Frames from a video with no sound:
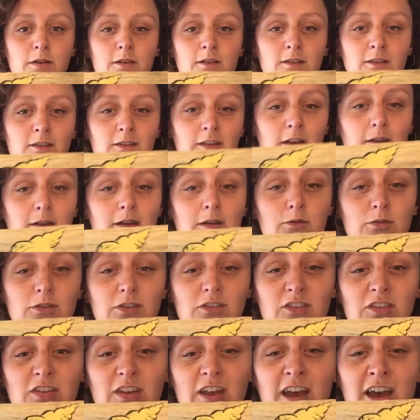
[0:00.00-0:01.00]
So it will
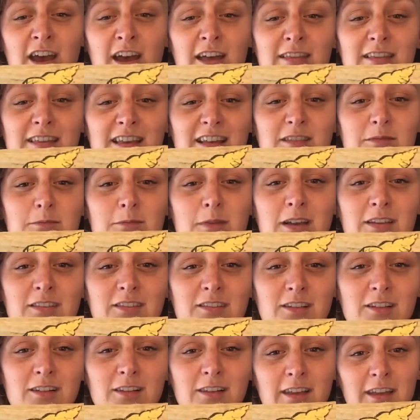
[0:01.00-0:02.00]
turn this
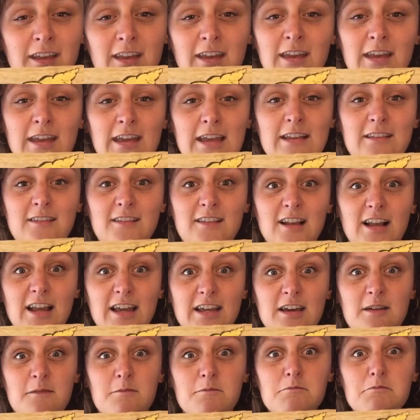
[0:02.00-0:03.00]
mussel into like
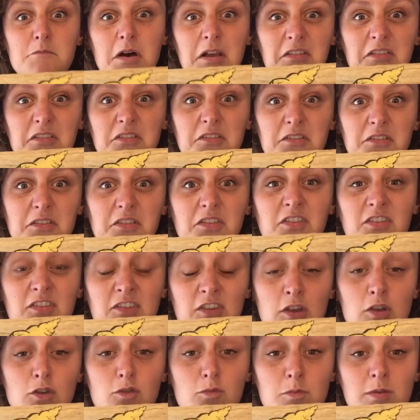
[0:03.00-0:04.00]
a mussel
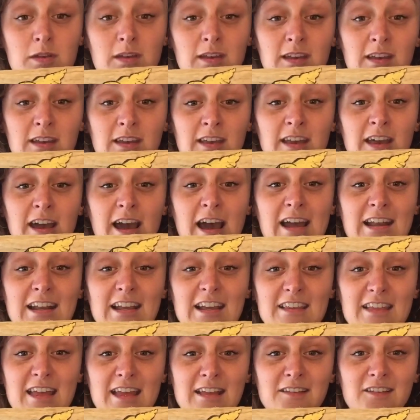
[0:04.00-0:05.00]
soup, and
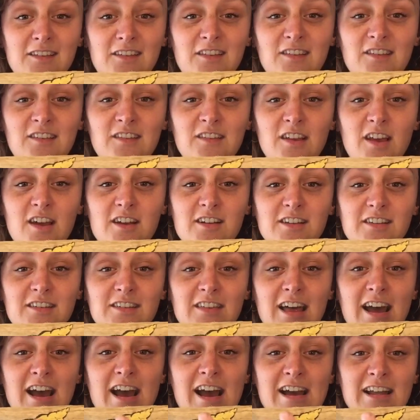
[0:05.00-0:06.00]
it then sucks
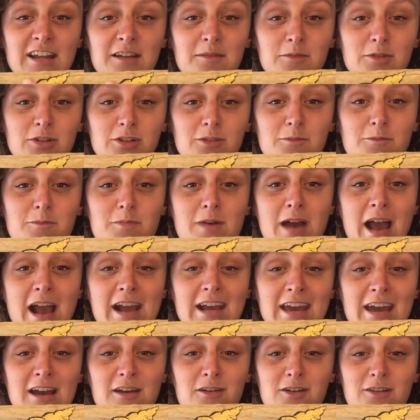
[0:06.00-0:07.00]
that animal back
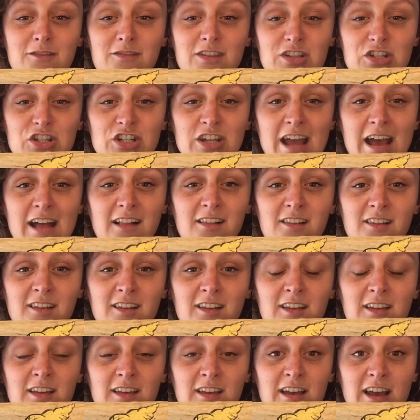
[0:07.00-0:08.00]
out of the shell,
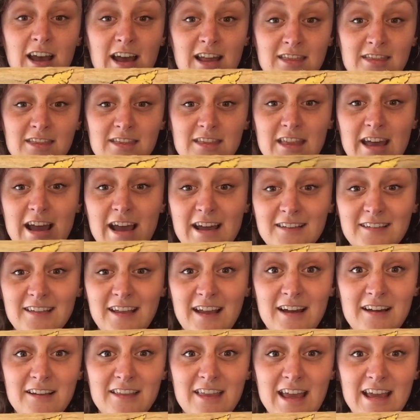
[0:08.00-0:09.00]
and that's
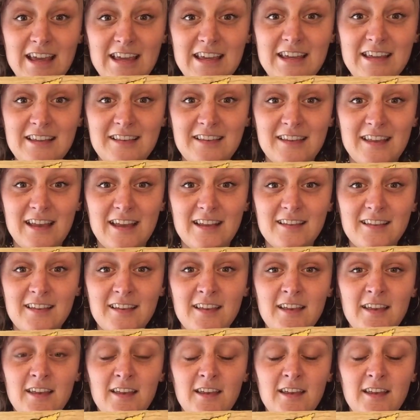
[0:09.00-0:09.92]
how they eat it.